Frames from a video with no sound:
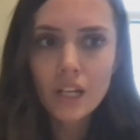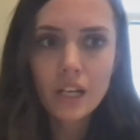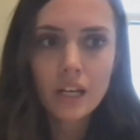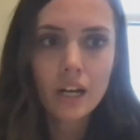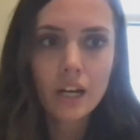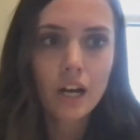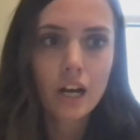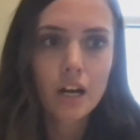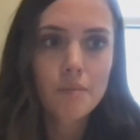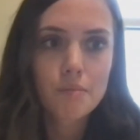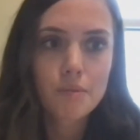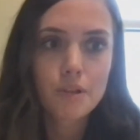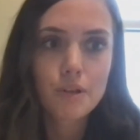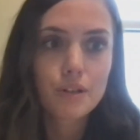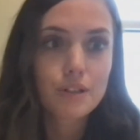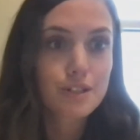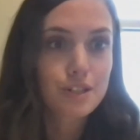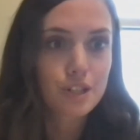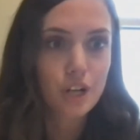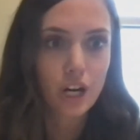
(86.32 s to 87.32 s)
Um, you
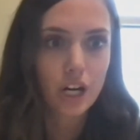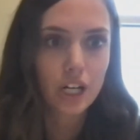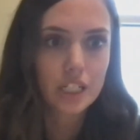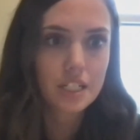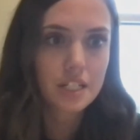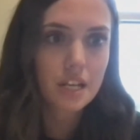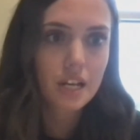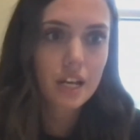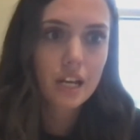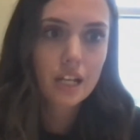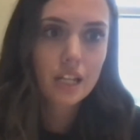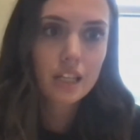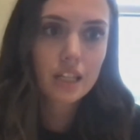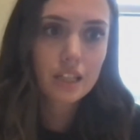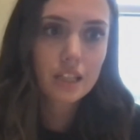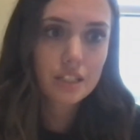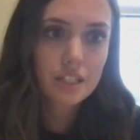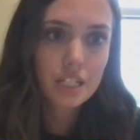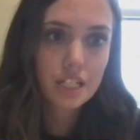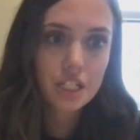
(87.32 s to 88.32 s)
can start
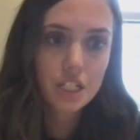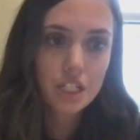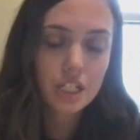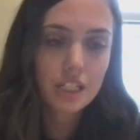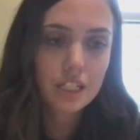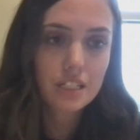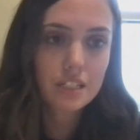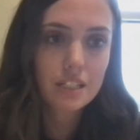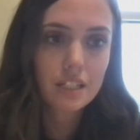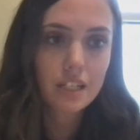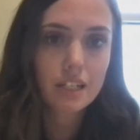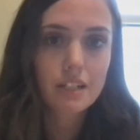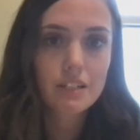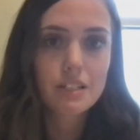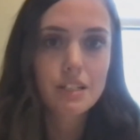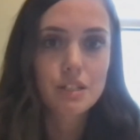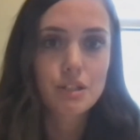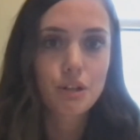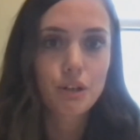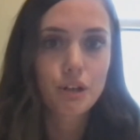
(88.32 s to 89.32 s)
teaching these skills
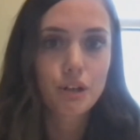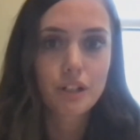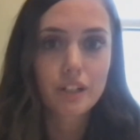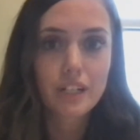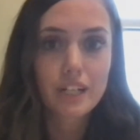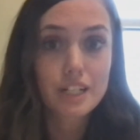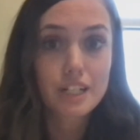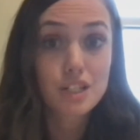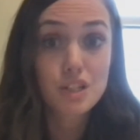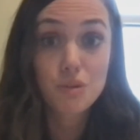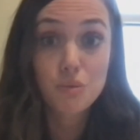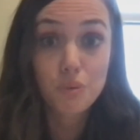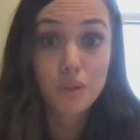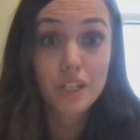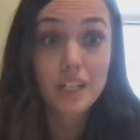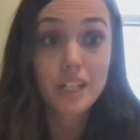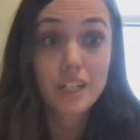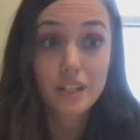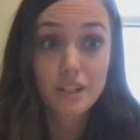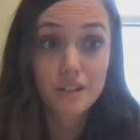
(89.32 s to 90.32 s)
as early as three
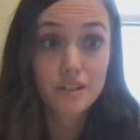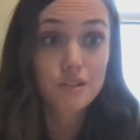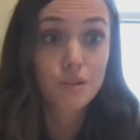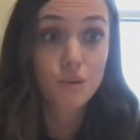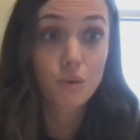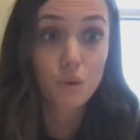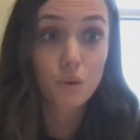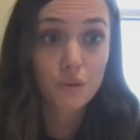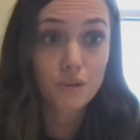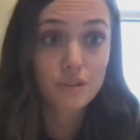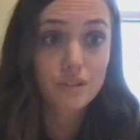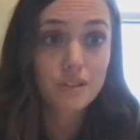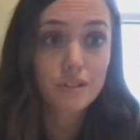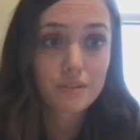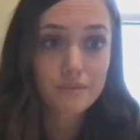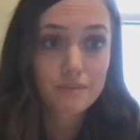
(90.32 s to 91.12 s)
years old.